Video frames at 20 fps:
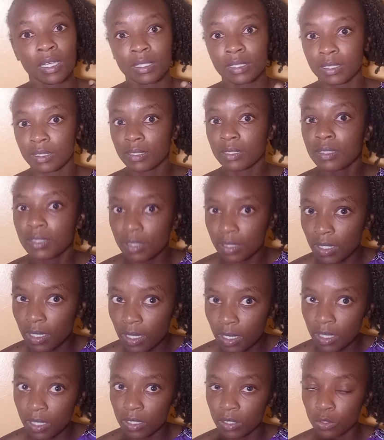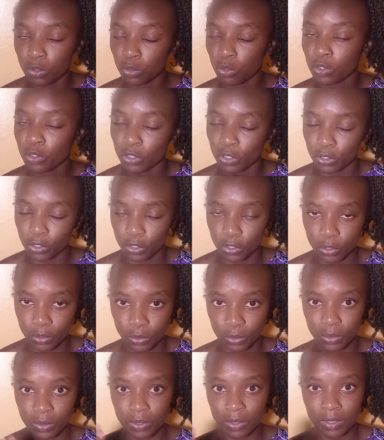Just do your
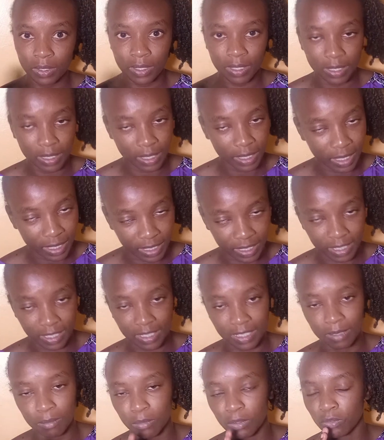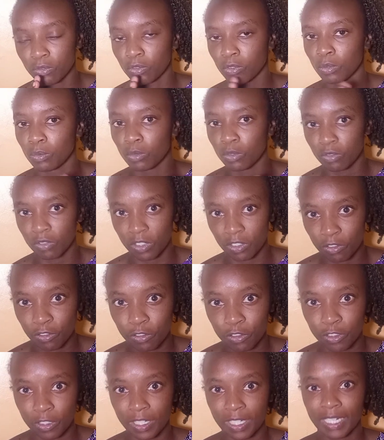due diligence before moving
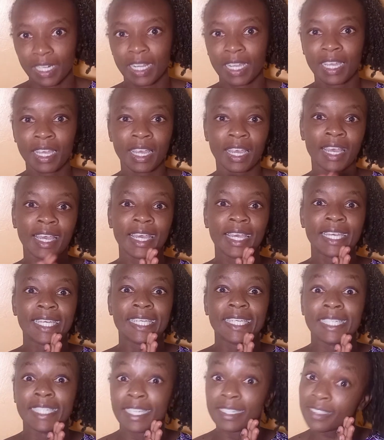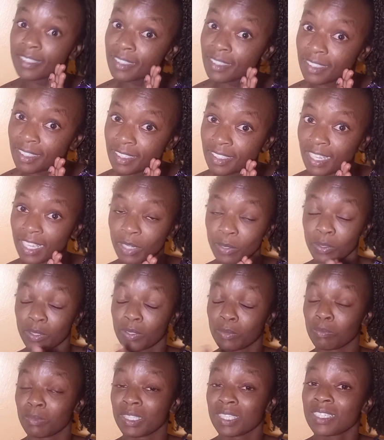forward. Yes, and with
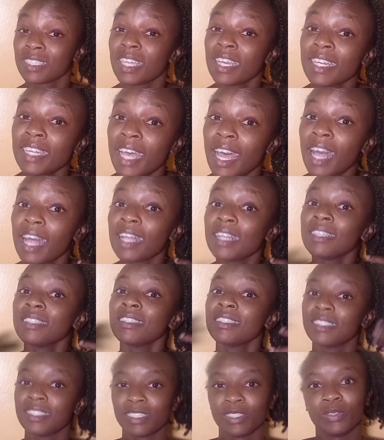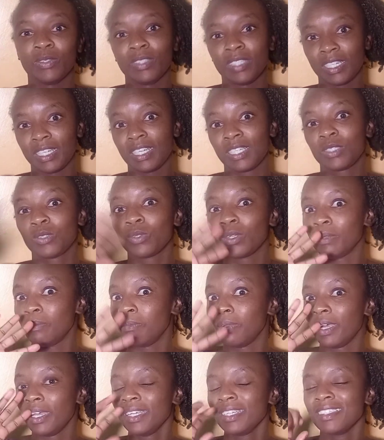that being said, I'll see you in the next one.
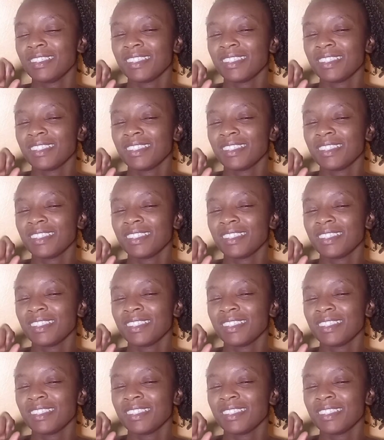Bye.